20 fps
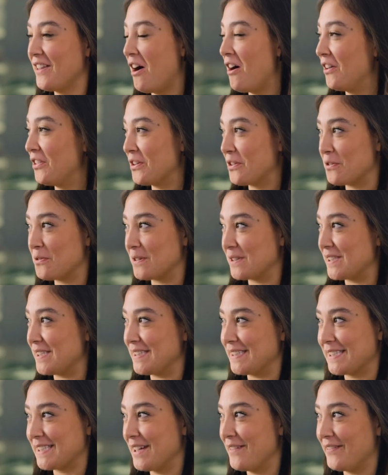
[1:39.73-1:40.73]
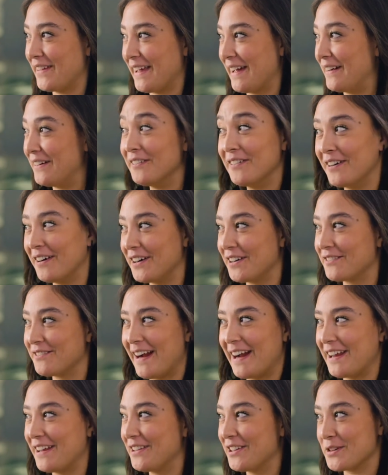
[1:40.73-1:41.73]
all the courses coming out on a
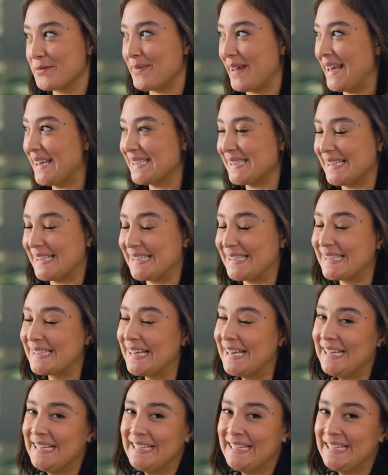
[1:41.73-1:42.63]
regular basis.